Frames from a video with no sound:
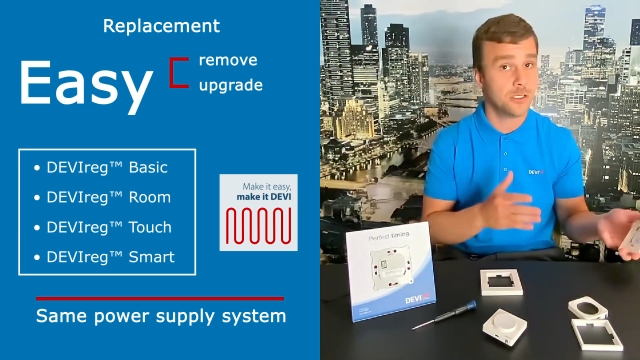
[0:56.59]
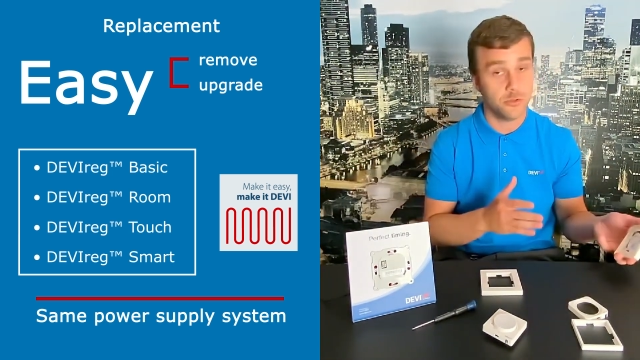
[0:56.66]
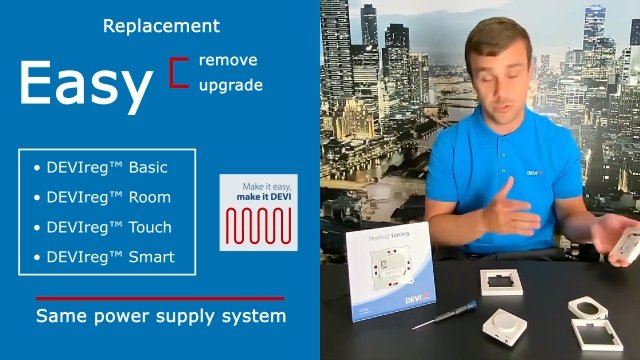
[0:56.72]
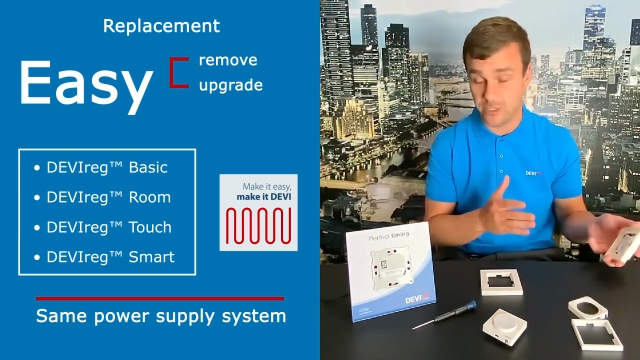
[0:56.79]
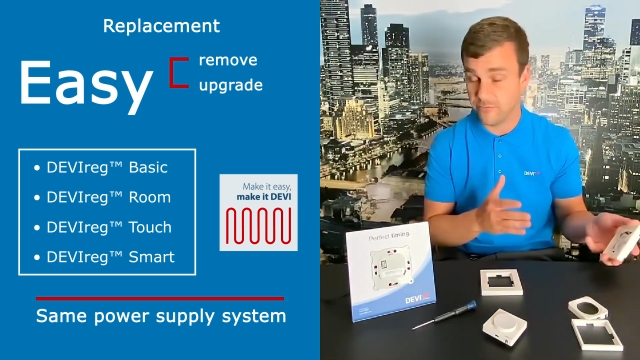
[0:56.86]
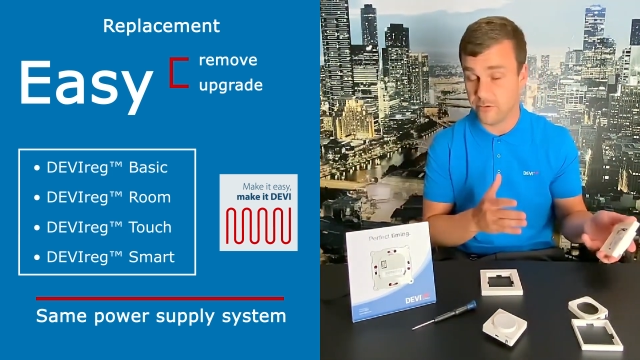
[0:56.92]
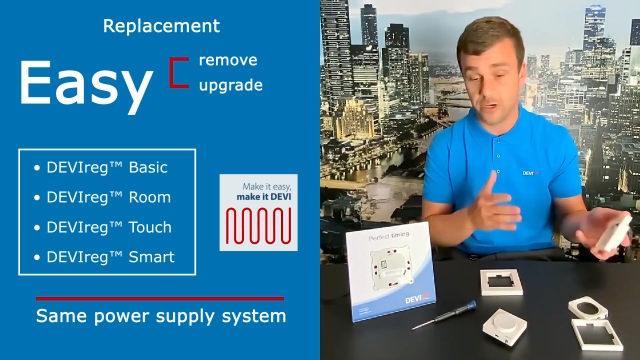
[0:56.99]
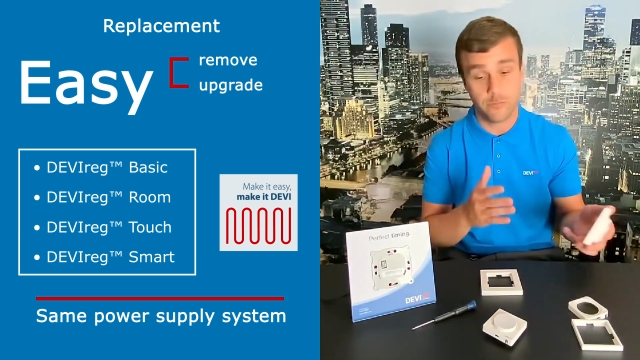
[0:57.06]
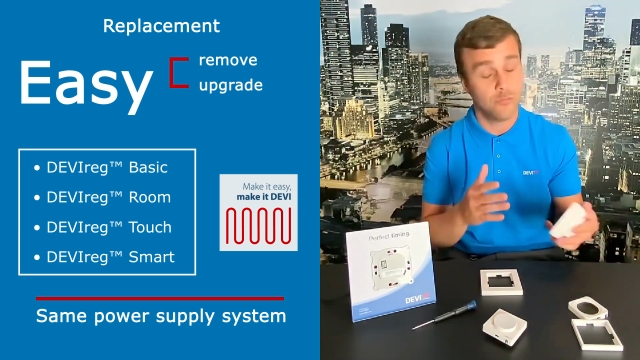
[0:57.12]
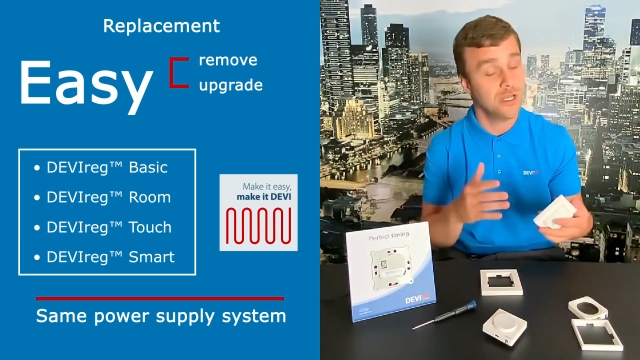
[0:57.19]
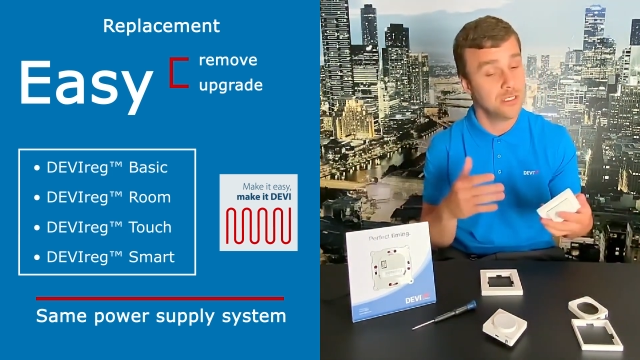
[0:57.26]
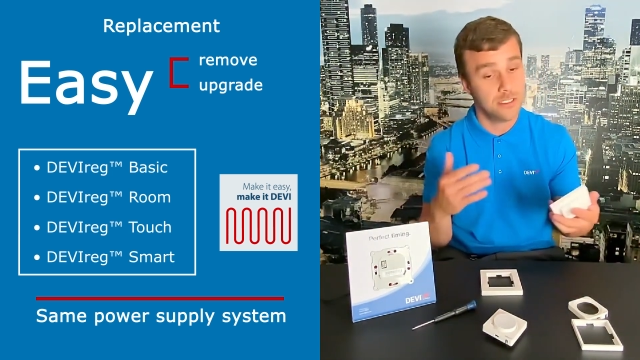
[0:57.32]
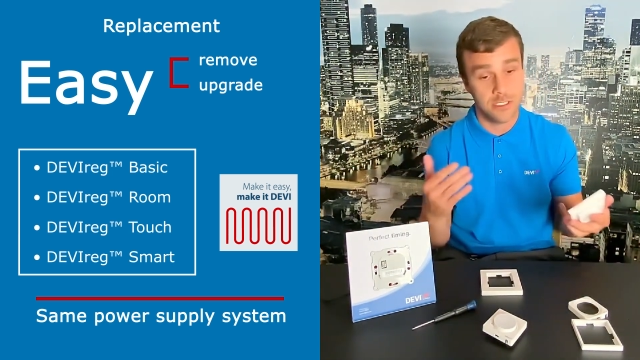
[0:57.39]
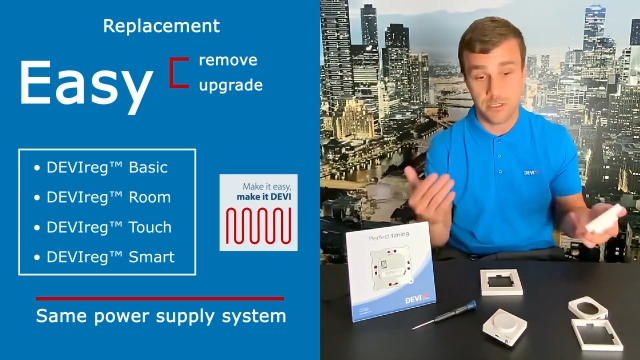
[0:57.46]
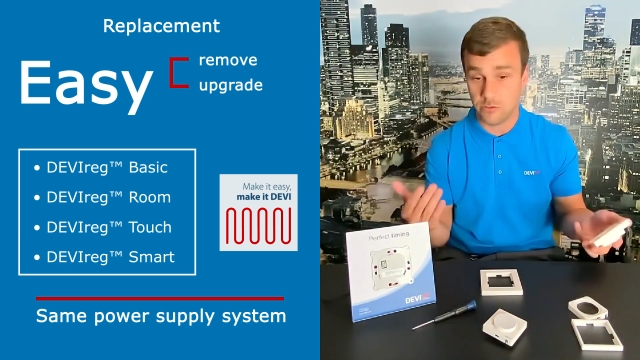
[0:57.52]
to a DEVI
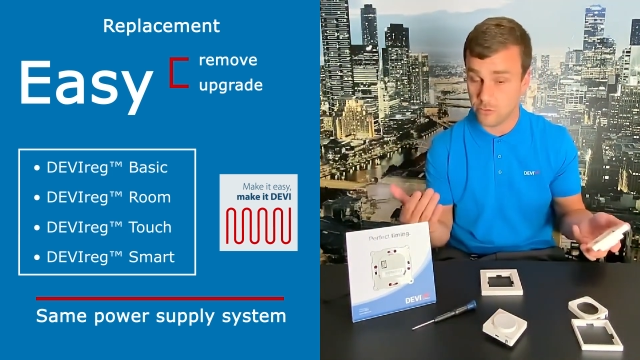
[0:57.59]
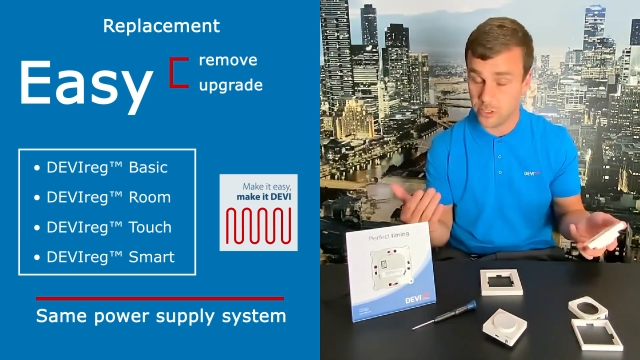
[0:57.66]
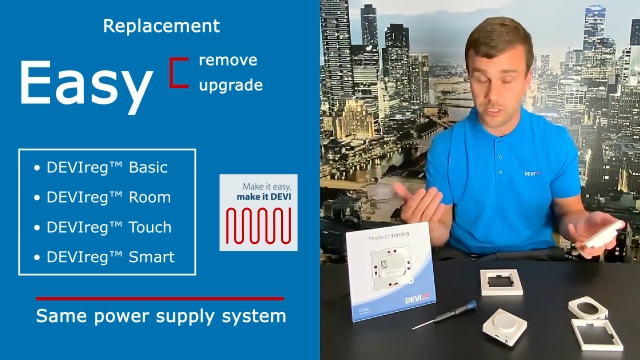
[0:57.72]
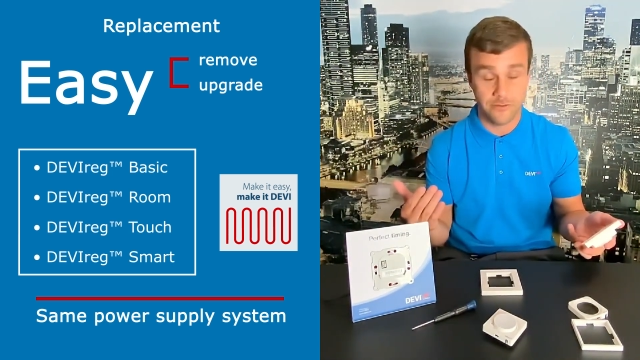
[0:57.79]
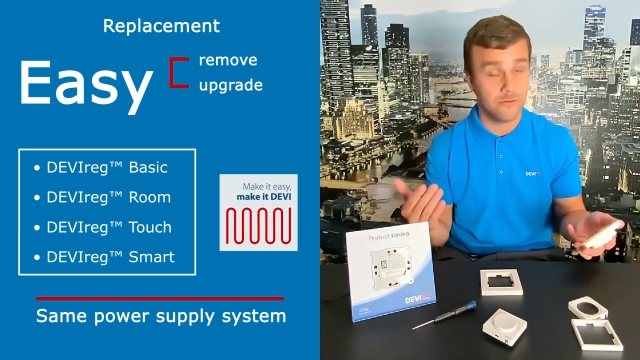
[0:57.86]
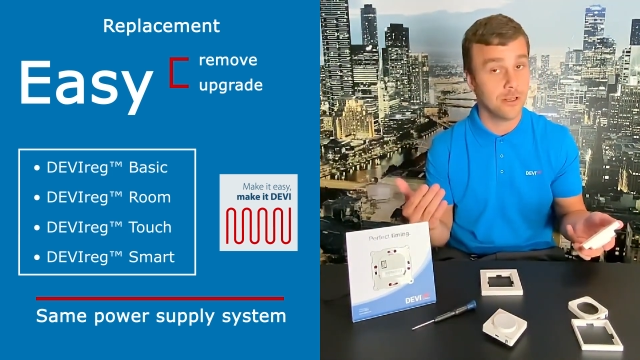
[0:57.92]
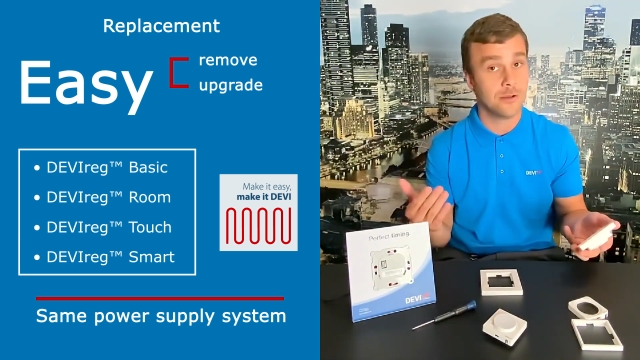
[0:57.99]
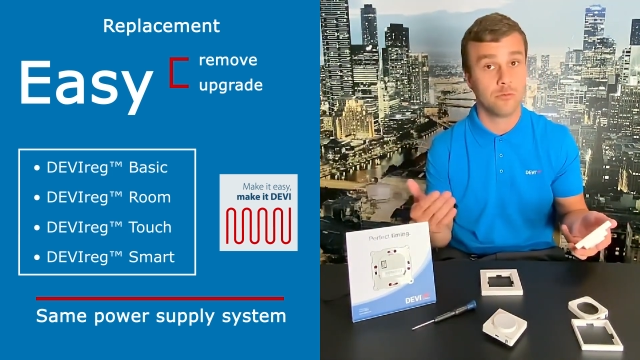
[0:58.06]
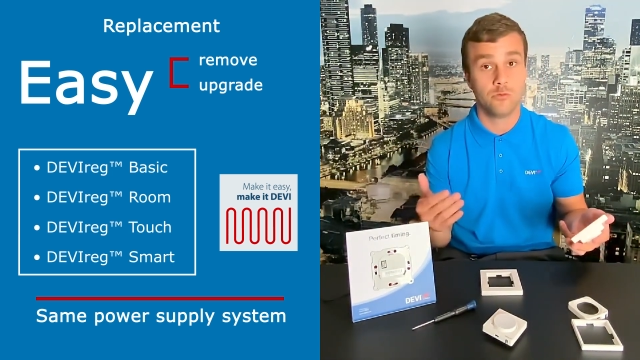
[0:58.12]
Basic or a DEVI